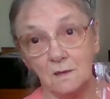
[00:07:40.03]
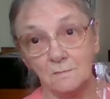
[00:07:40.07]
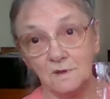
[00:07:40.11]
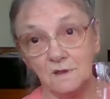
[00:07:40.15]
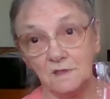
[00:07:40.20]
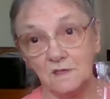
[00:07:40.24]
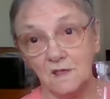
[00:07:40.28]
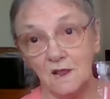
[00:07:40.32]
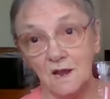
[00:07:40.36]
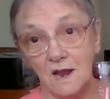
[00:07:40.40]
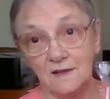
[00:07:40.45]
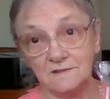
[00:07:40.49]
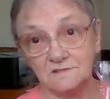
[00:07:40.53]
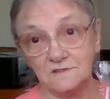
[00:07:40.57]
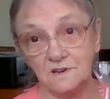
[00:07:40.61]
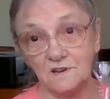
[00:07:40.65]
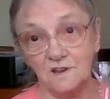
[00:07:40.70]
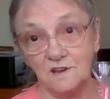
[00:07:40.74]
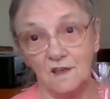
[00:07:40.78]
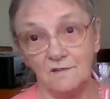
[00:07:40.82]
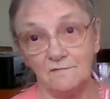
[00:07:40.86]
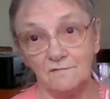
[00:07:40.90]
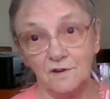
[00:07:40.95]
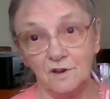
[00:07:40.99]
I mean, they last
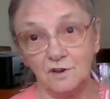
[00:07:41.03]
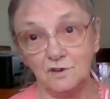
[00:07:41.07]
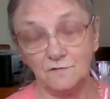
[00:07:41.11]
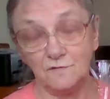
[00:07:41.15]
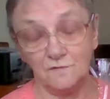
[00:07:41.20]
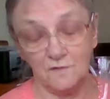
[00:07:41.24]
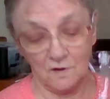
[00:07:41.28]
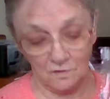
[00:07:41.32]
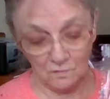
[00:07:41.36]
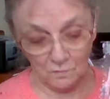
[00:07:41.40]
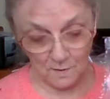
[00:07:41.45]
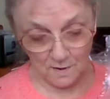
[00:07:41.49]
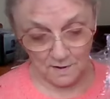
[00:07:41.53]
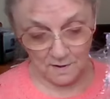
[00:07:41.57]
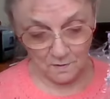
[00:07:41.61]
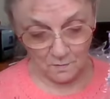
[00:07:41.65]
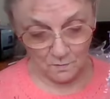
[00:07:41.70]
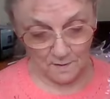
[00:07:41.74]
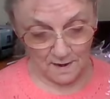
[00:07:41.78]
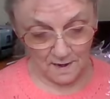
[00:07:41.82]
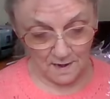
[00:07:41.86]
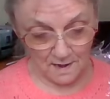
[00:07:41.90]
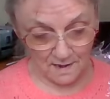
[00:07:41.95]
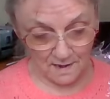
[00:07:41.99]
in your fridge for quite a
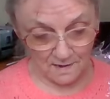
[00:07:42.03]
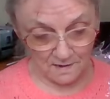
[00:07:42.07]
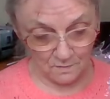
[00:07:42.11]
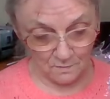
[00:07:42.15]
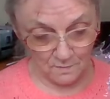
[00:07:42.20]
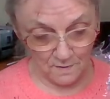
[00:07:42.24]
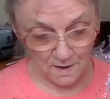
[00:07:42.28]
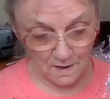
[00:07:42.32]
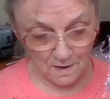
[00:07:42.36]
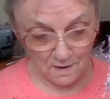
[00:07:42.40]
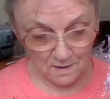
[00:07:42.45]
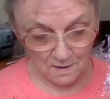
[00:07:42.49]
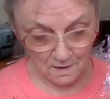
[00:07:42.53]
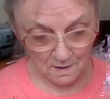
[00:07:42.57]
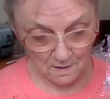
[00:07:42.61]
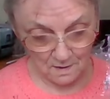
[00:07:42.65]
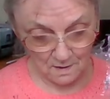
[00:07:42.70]
while anyway.